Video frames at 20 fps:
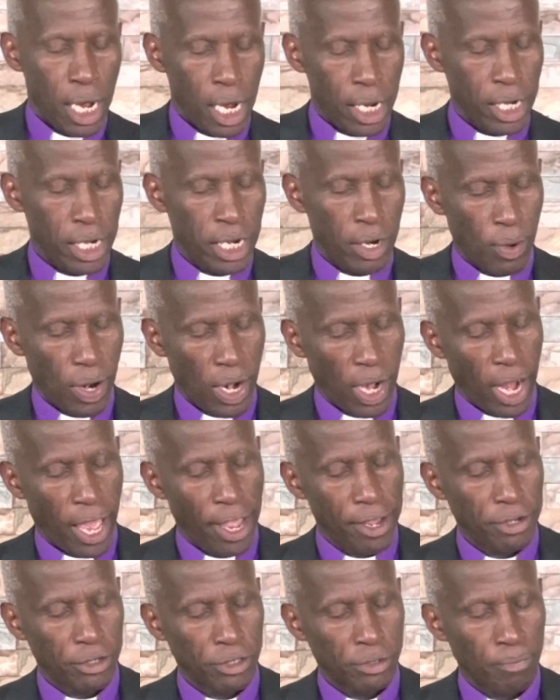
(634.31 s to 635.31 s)
in our
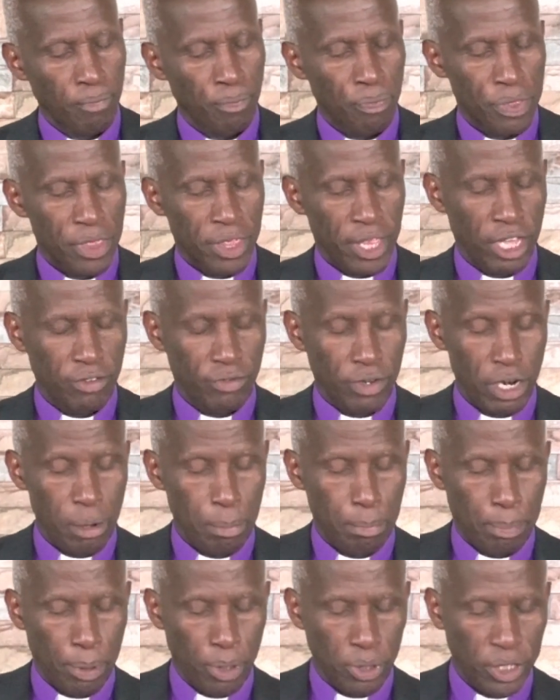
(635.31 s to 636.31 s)
lives. That's very
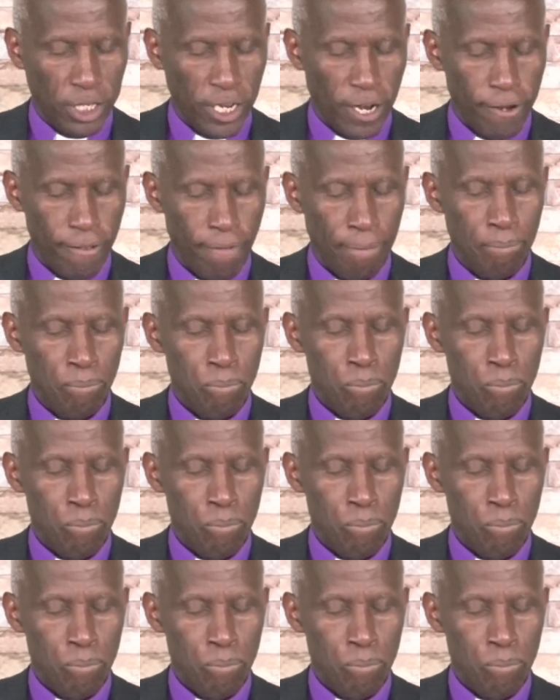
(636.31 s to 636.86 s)
important.